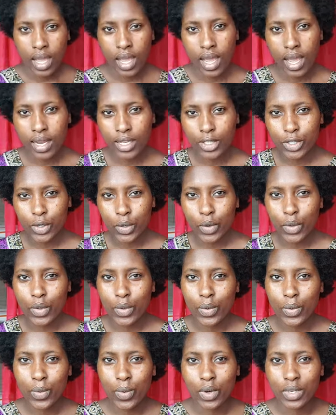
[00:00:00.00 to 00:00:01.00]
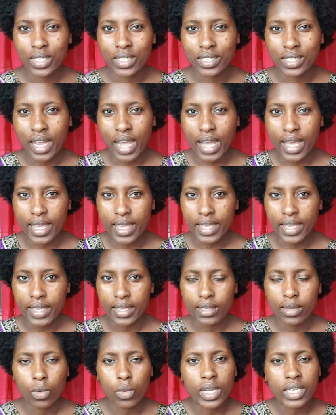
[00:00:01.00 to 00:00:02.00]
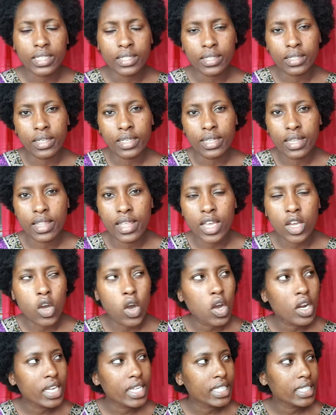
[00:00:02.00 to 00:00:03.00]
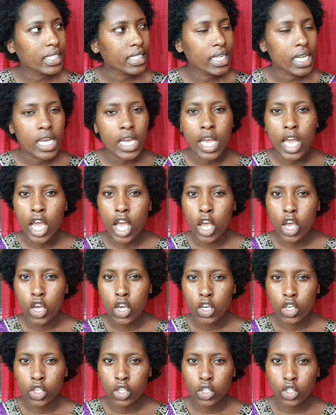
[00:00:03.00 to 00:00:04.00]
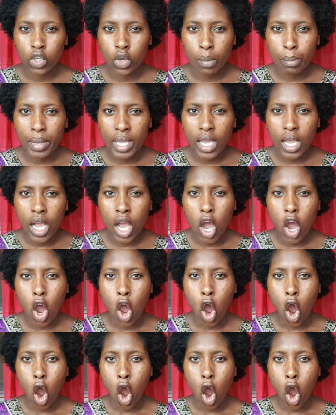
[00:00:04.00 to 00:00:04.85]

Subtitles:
I'll show you what I... Wait, they call it shopping